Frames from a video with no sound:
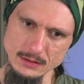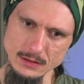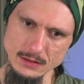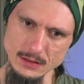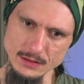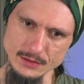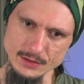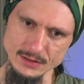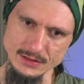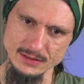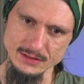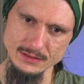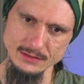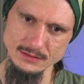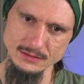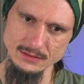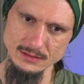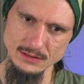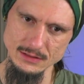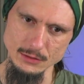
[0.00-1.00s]

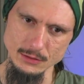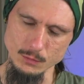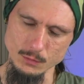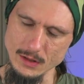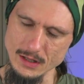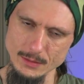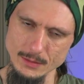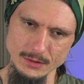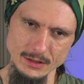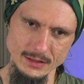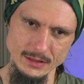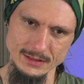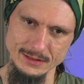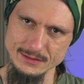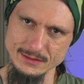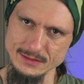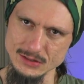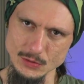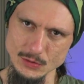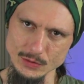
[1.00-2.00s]
And when I'm like
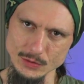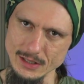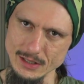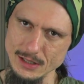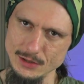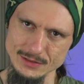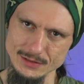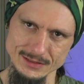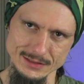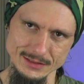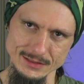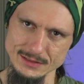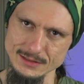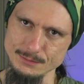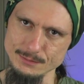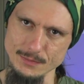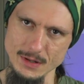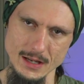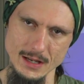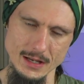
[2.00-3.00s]
so down, it's like,
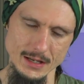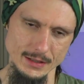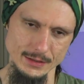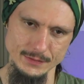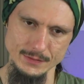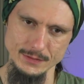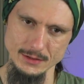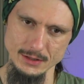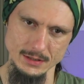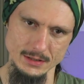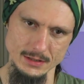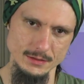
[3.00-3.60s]
man, fuck,